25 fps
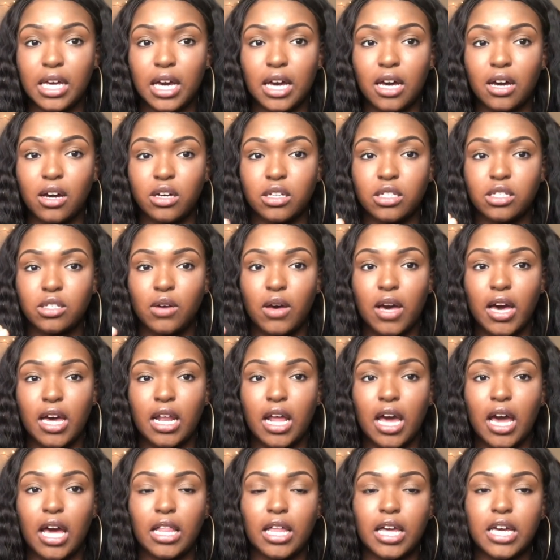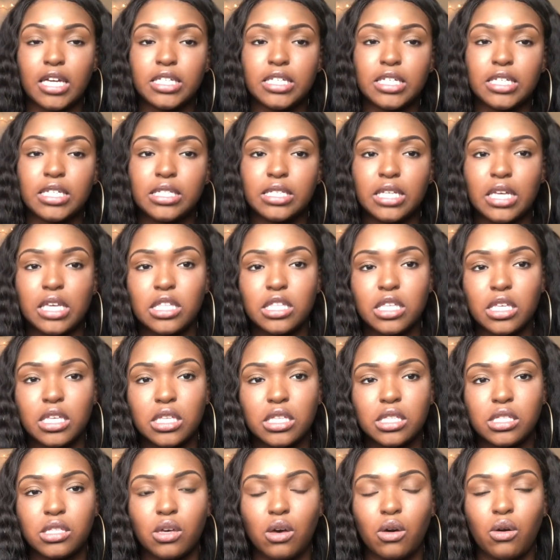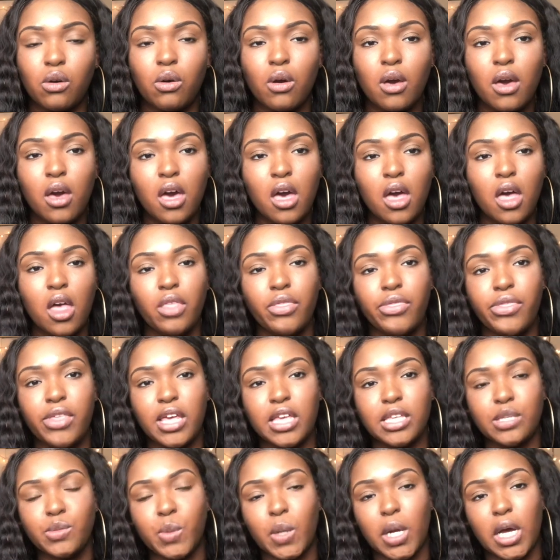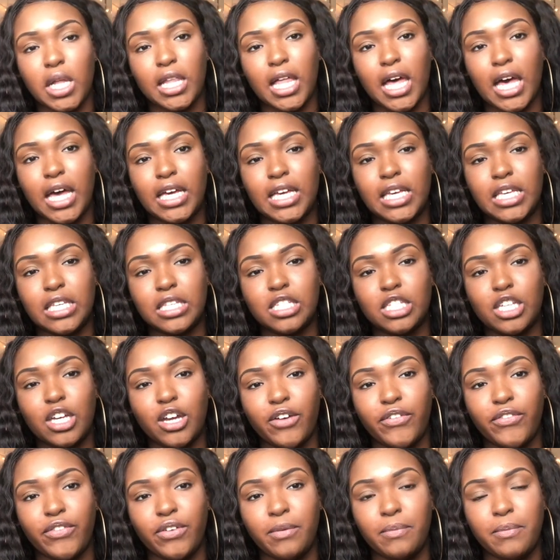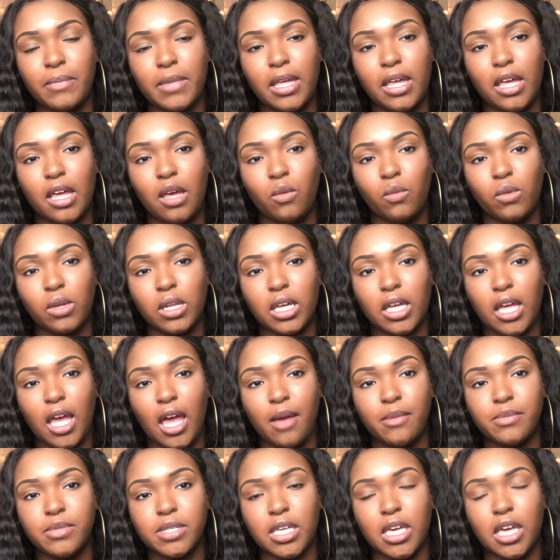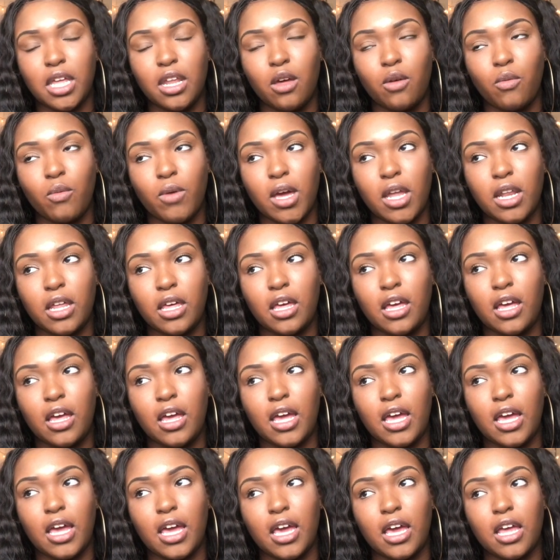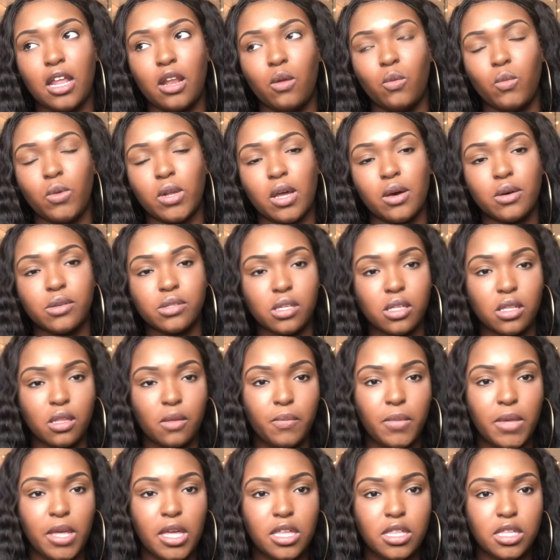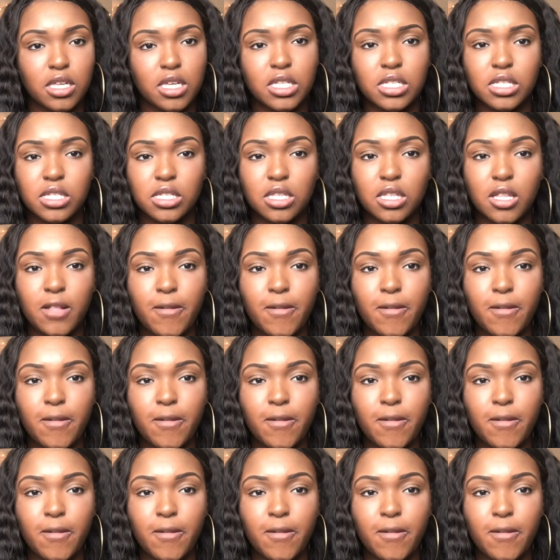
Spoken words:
I also had eyelash extensions, so things were a lot easier for me when it came to getting ready and when I was on the beach, because